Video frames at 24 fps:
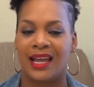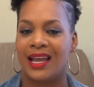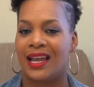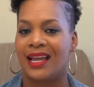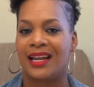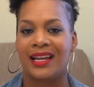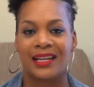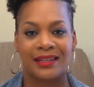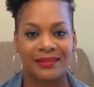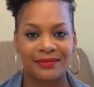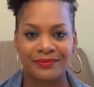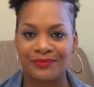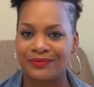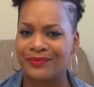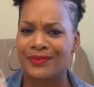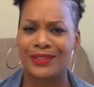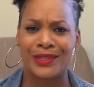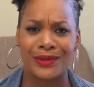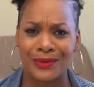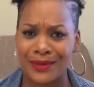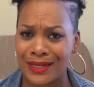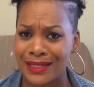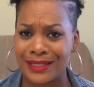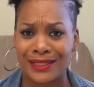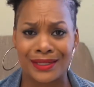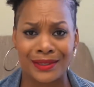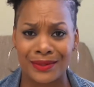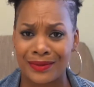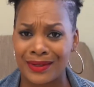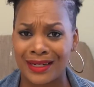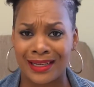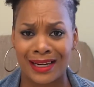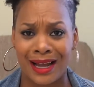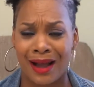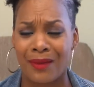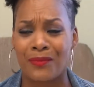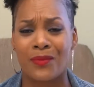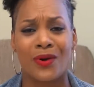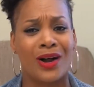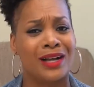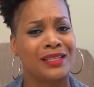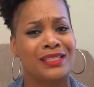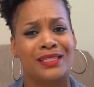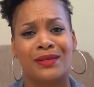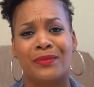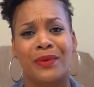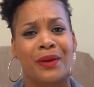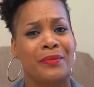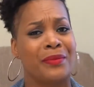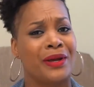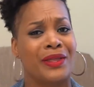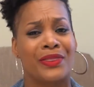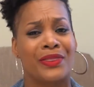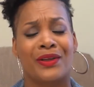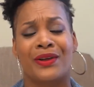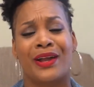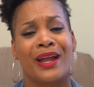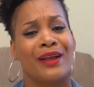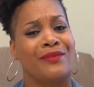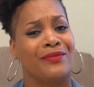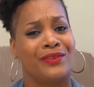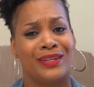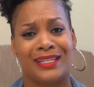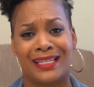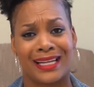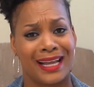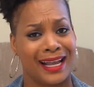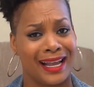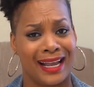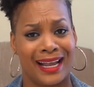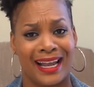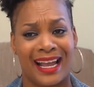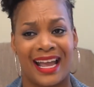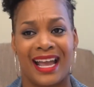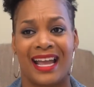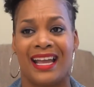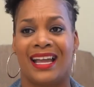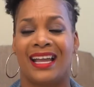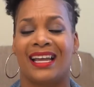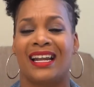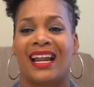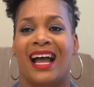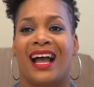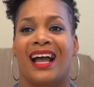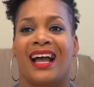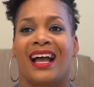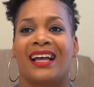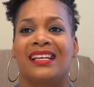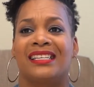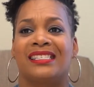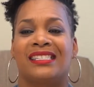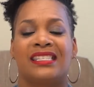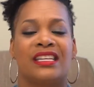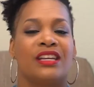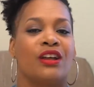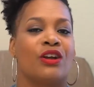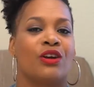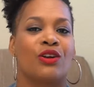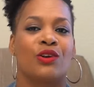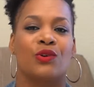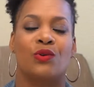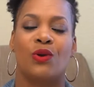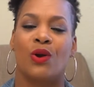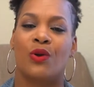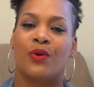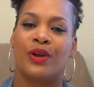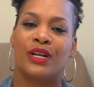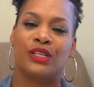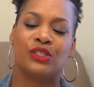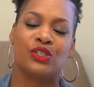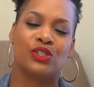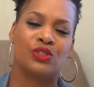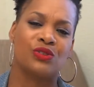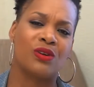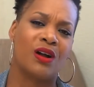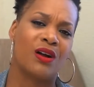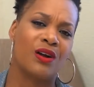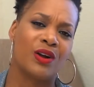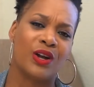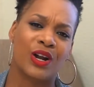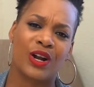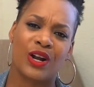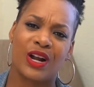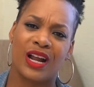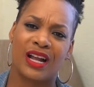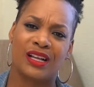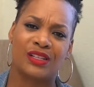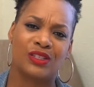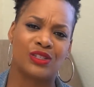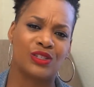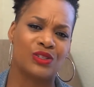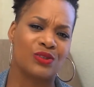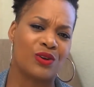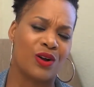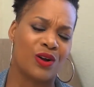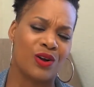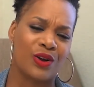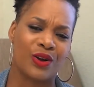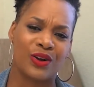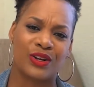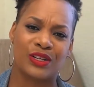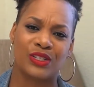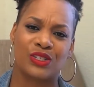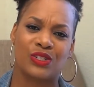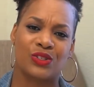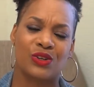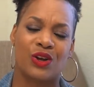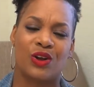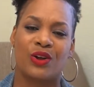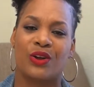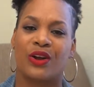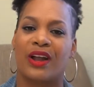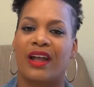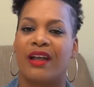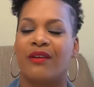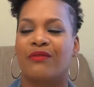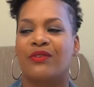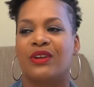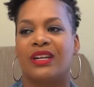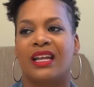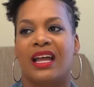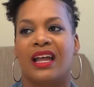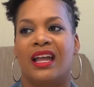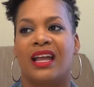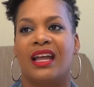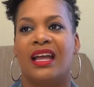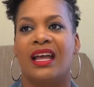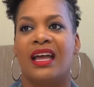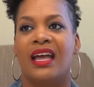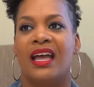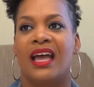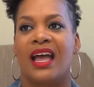And you can do it. I'm watching my mother every day, and I see her growing stronger and stronger and stronger every day